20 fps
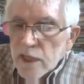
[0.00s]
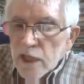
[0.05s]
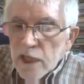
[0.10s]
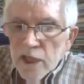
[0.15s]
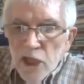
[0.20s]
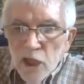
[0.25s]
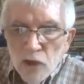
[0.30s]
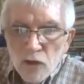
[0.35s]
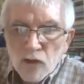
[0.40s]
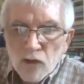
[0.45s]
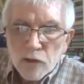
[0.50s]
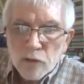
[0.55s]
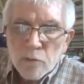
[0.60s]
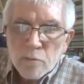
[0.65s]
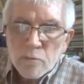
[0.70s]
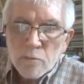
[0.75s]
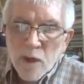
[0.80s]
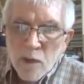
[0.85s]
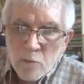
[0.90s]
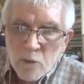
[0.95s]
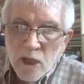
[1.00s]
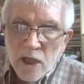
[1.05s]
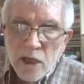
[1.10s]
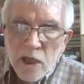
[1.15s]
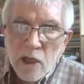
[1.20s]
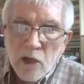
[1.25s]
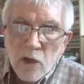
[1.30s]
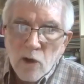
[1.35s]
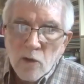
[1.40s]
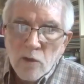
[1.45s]
into public
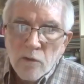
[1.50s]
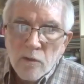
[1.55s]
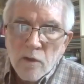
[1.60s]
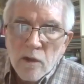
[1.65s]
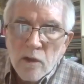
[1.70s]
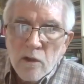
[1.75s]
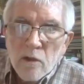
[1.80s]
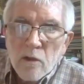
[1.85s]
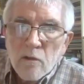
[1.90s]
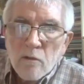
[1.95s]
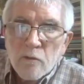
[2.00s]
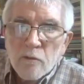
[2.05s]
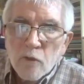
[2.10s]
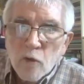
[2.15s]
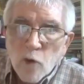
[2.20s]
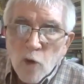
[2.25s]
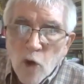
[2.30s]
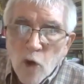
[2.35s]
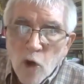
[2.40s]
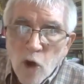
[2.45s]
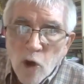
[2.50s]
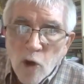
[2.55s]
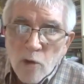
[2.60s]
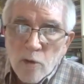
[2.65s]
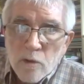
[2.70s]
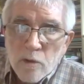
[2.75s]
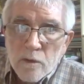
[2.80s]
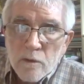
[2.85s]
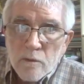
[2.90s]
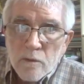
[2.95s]
health for all.
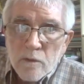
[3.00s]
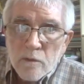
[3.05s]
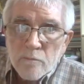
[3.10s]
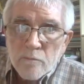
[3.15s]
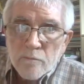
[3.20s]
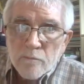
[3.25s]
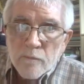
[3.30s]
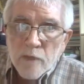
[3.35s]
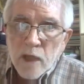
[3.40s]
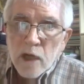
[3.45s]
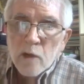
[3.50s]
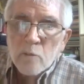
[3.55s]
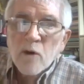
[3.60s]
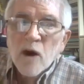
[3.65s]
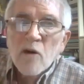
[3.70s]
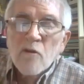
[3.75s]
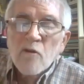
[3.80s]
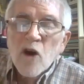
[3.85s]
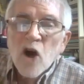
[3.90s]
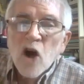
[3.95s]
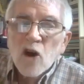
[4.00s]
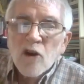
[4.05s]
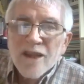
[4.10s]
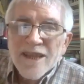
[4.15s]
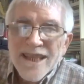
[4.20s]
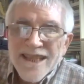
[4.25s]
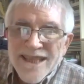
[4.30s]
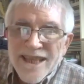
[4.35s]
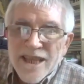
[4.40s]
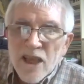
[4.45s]
And above all,
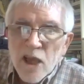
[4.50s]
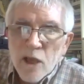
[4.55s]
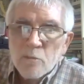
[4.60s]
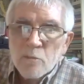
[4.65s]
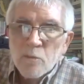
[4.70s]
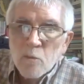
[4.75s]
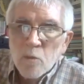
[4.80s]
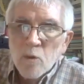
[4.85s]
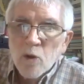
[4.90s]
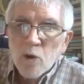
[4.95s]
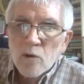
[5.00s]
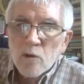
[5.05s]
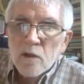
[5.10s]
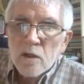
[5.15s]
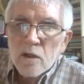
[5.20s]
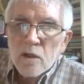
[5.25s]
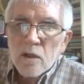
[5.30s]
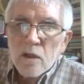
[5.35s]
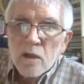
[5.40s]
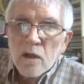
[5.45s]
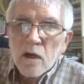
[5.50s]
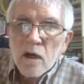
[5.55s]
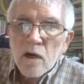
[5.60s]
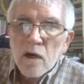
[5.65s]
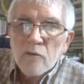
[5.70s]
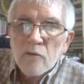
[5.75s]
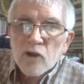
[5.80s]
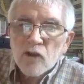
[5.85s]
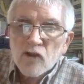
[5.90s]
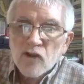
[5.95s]
incapable
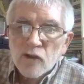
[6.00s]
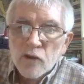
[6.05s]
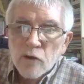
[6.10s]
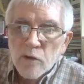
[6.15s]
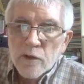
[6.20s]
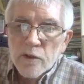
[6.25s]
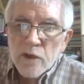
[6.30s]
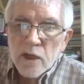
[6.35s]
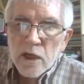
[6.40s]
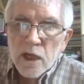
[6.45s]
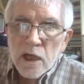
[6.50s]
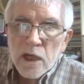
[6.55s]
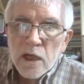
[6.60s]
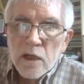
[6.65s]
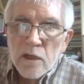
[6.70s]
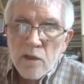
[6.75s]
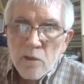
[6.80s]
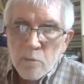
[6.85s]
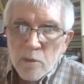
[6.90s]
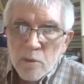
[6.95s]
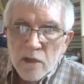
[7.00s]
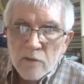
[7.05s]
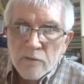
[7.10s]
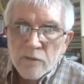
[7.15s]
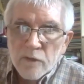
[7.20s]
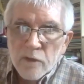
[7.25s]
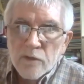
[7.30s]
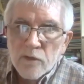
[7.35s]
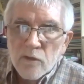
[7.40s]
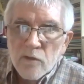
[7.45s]
of ensuring that any of the
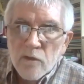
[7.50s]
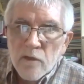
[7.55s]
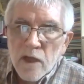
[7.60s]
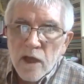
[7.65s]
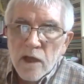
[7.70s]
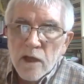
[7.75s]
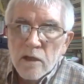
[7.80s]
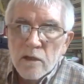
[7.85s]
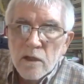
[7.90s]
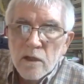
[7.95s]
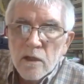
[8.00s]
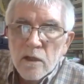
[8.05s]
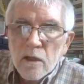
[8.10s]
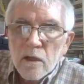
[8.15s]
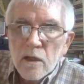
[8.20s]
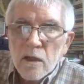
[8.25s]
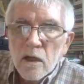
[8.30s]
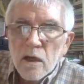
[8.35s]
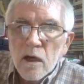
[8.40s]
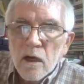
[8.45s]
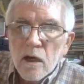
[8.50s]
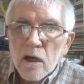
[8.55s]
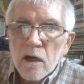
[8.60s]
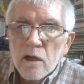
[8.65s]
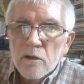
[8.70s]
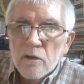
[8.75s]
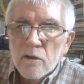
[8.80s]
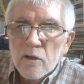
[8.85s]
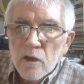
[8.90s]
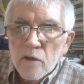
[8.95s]
benefits of that
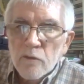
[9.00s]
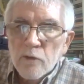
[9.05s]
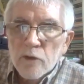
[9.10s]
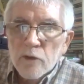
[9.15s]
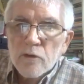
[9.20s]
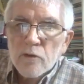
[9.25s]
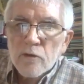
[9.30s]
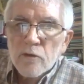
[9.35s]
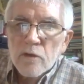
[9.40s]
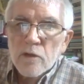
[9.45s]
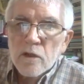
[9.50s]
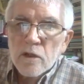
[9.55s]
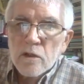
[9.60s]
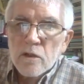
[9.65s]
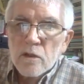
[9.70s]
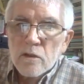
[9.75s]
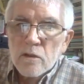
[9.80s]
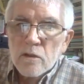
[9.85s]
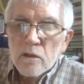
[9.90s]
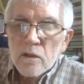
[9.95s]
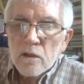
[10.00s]
delivered to the